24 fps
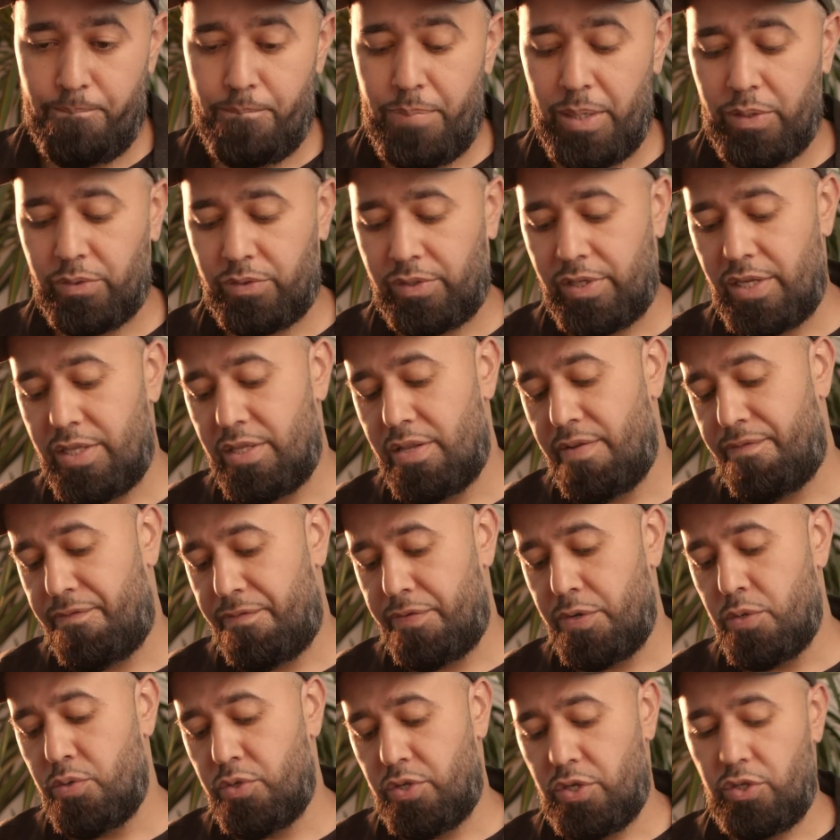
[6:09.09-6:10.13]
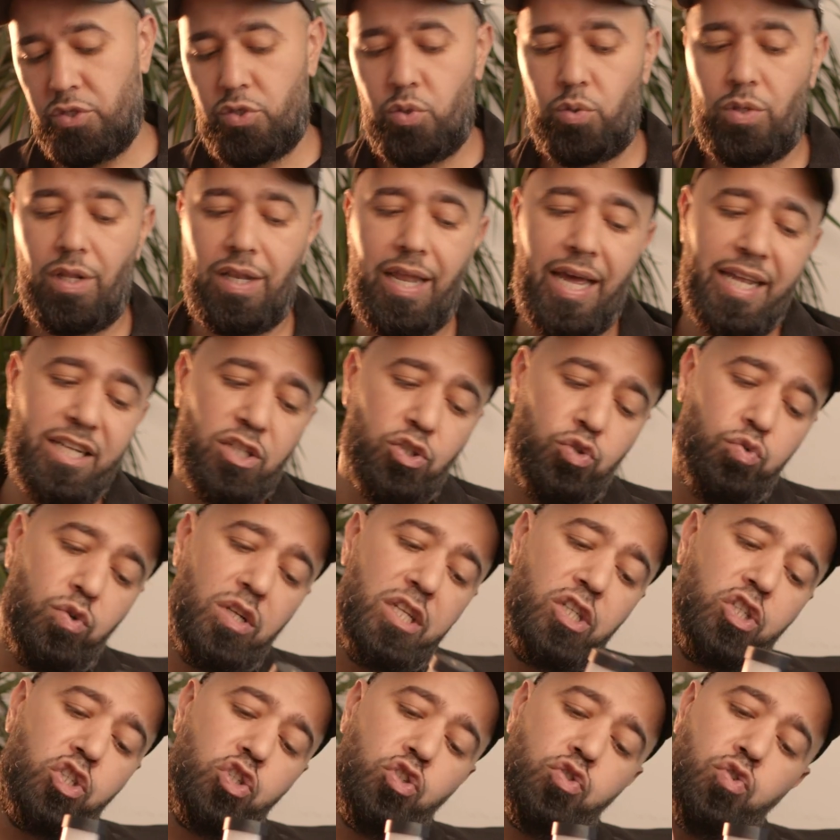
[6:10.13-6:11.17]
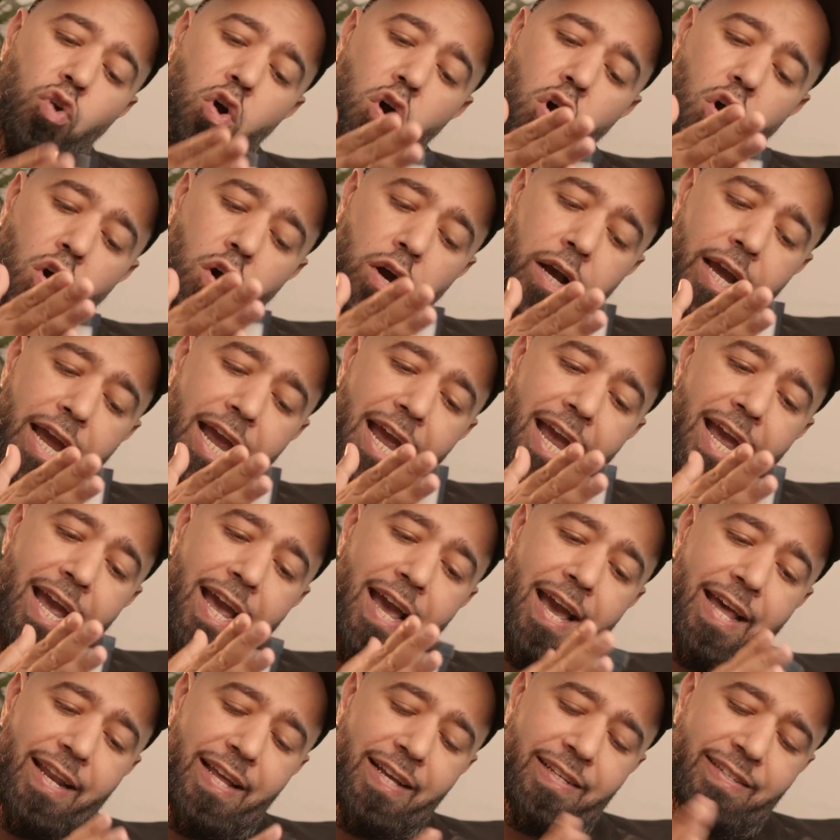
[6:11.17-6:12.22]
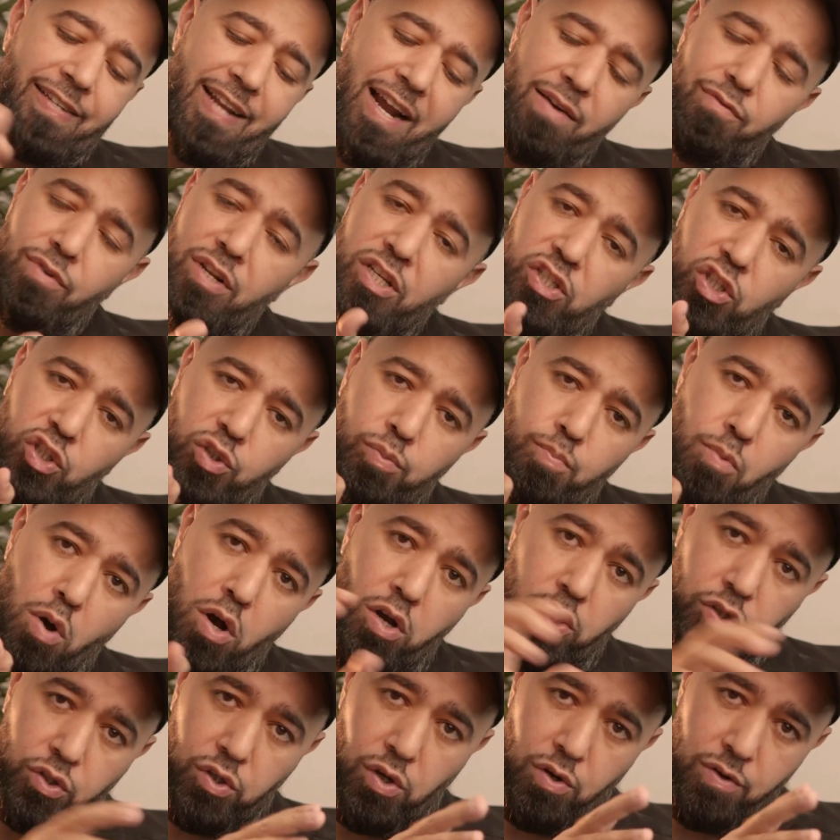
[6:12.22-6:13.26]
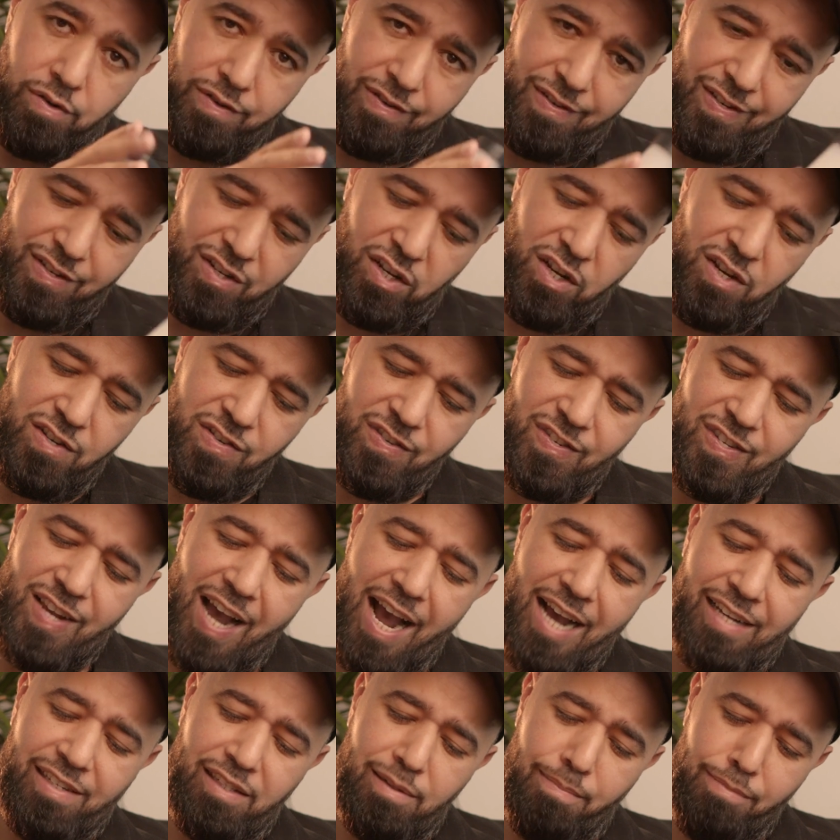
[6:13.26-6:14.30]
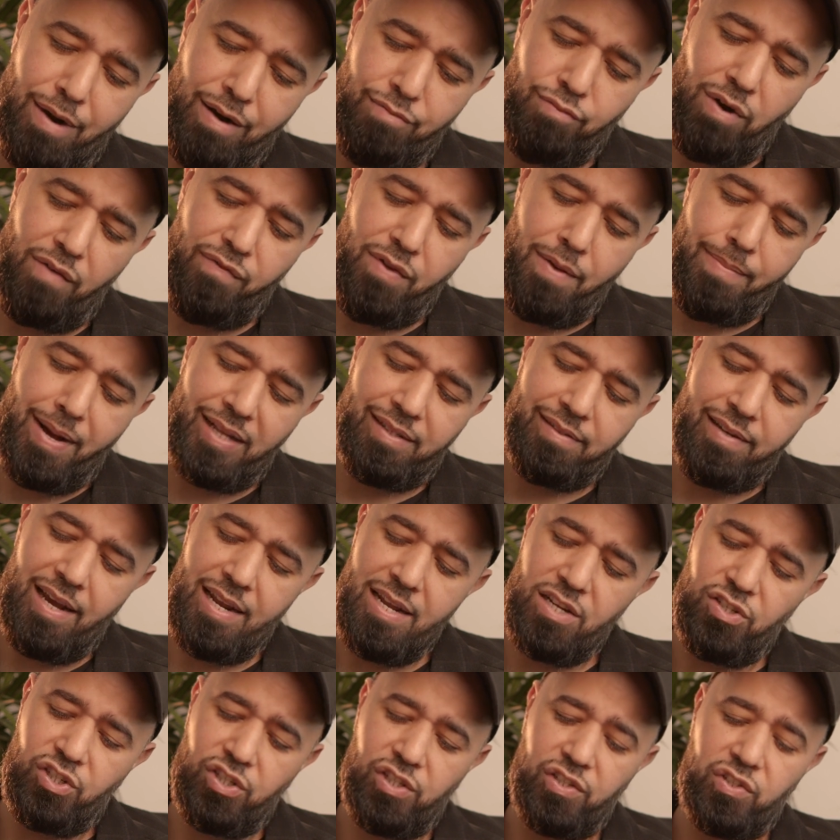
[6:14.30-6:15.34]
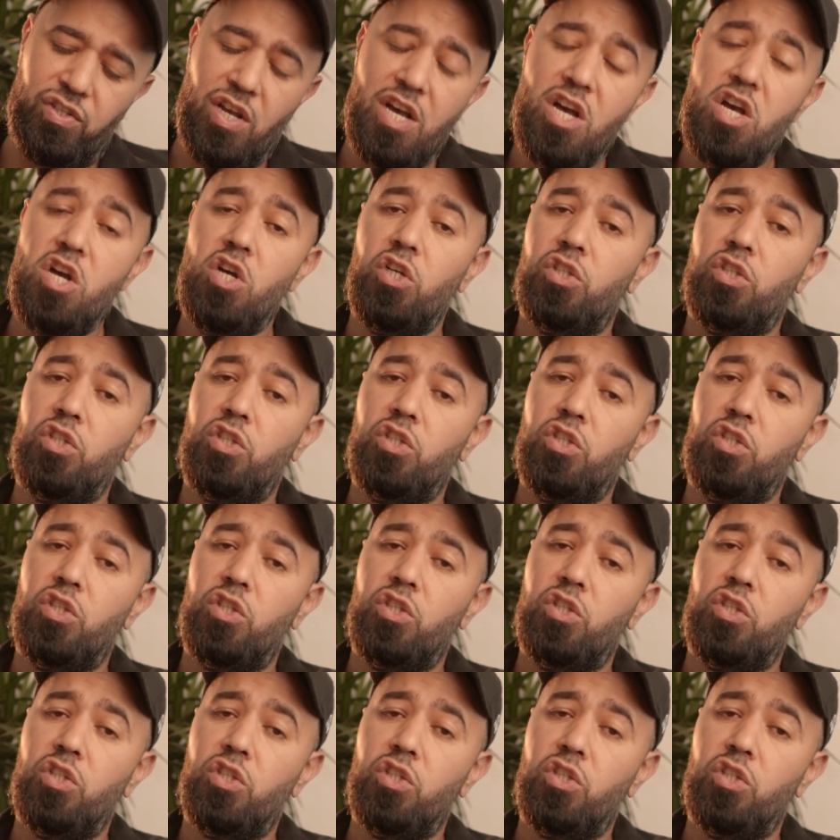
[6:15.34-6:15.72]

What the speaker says: Built-in diffusion. So the light is really strong and it's not really small. So it's a good size, roughly about 10 inches.